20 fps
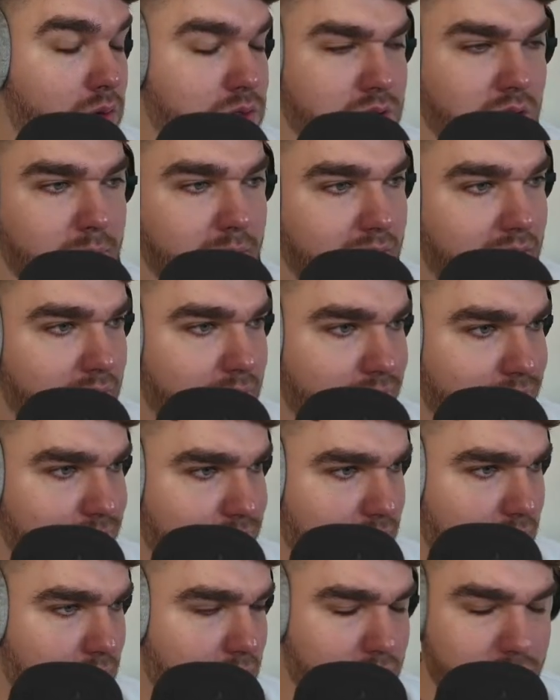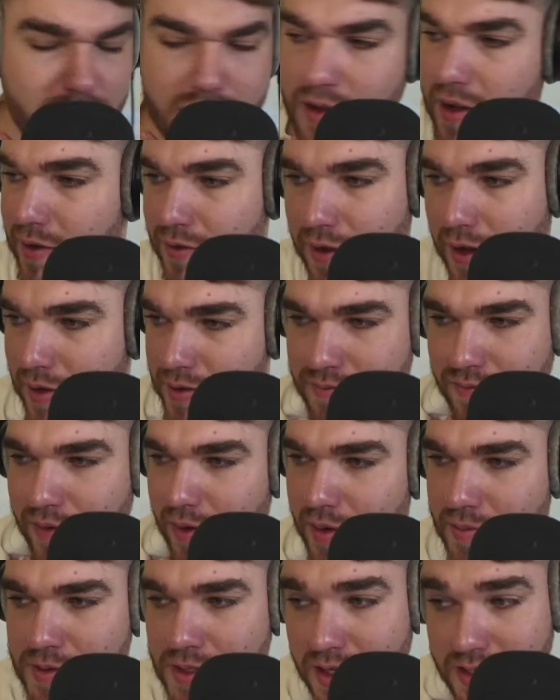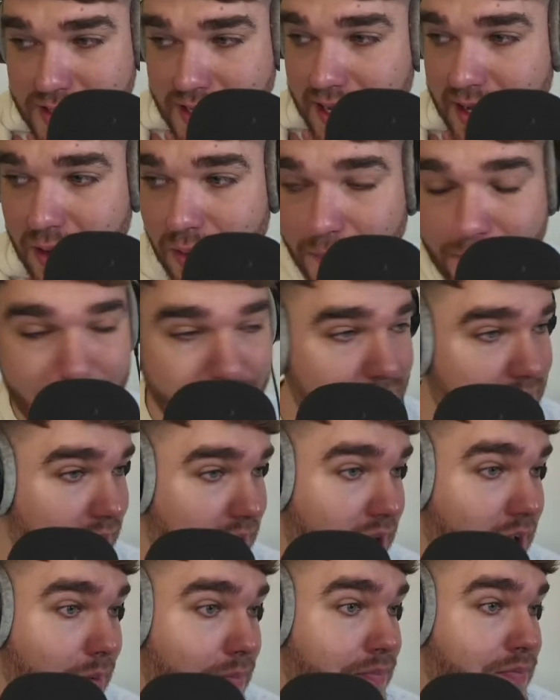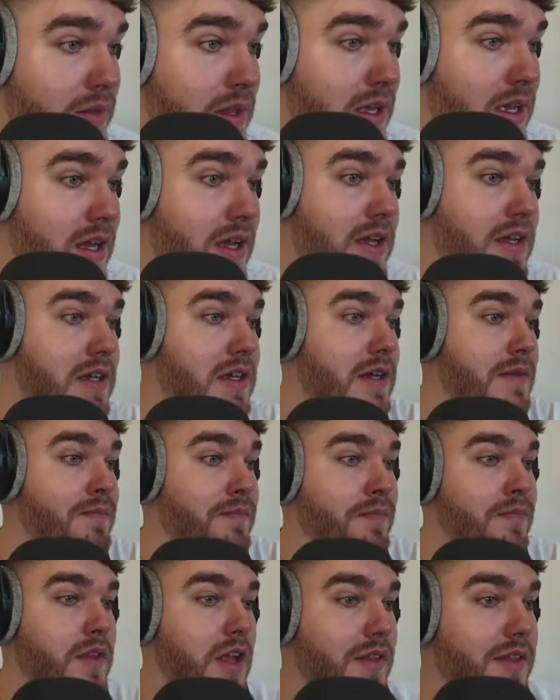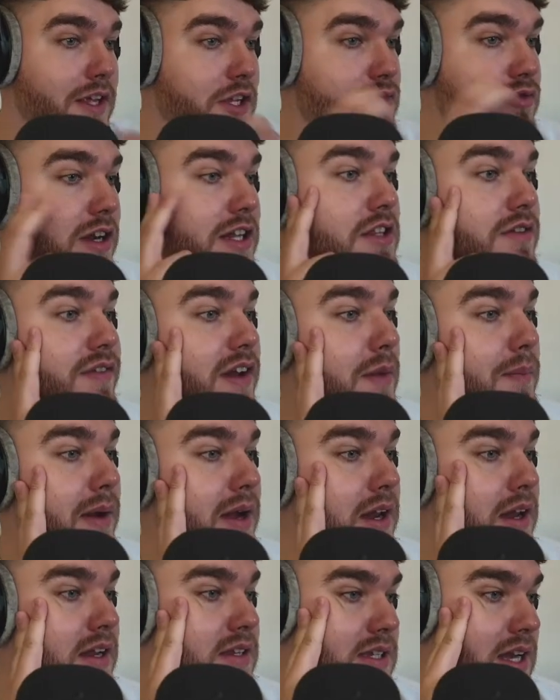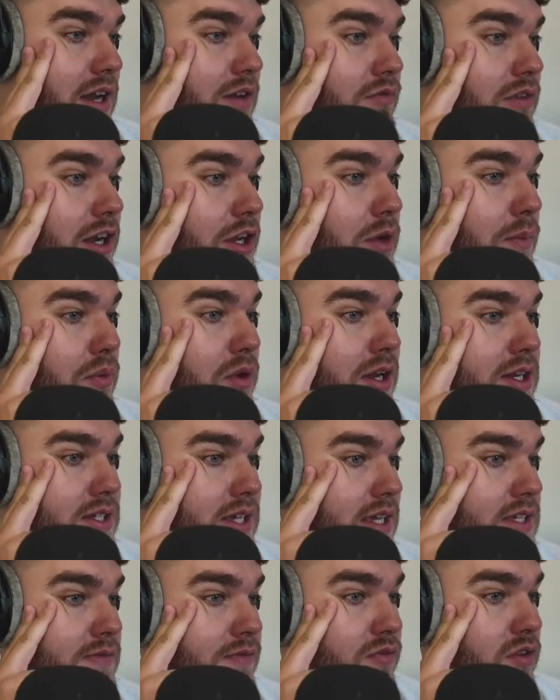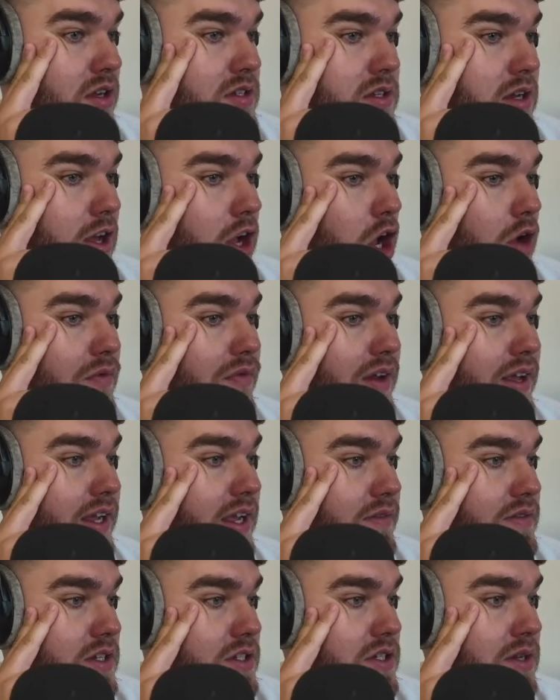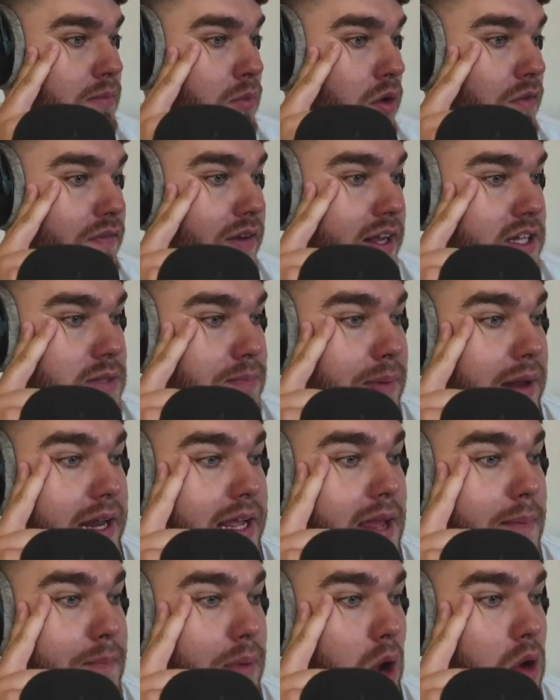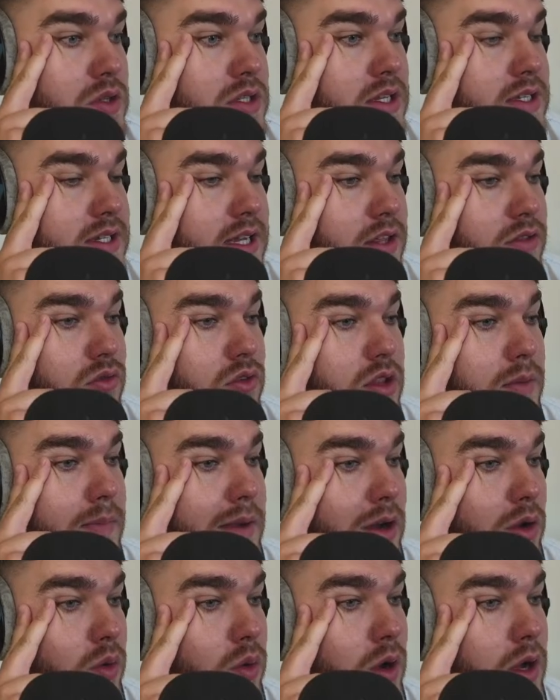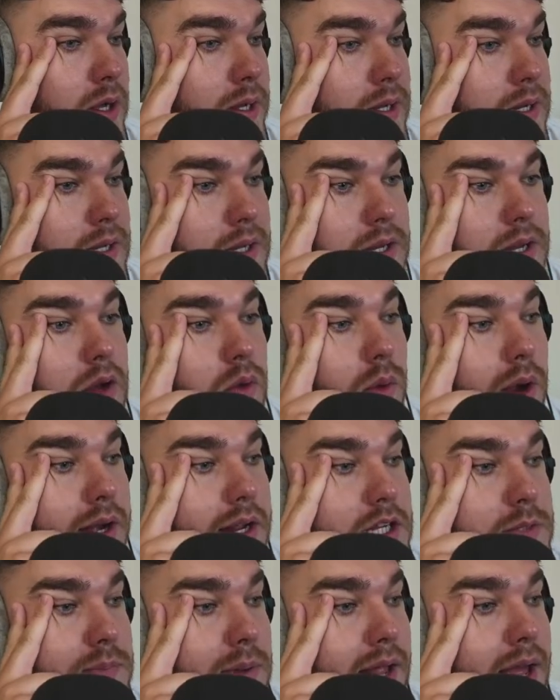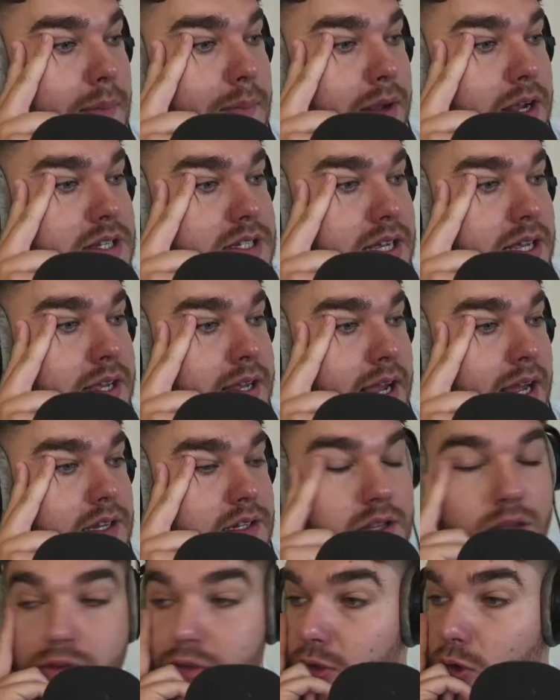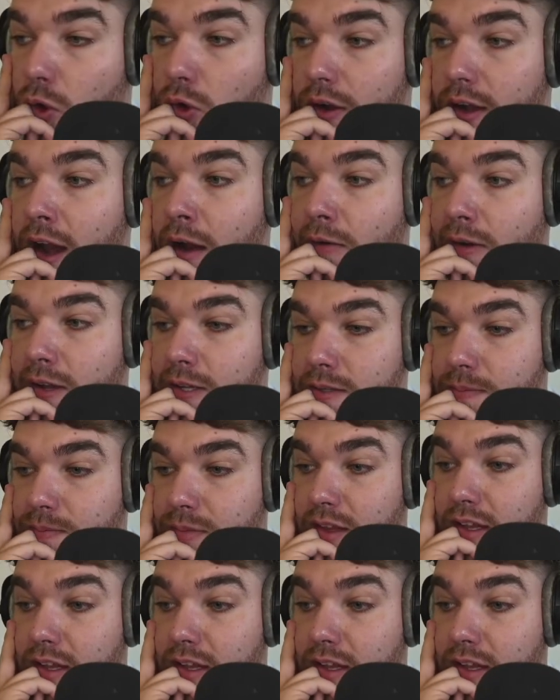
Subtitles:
Sorry about that. I feel like I'm starting to get ill. I think he's really developing and has had a really good pre-season for us, and hopefully it gives us some more flexibility and potency through the middle when he's playing, because he can get into those scoring areas.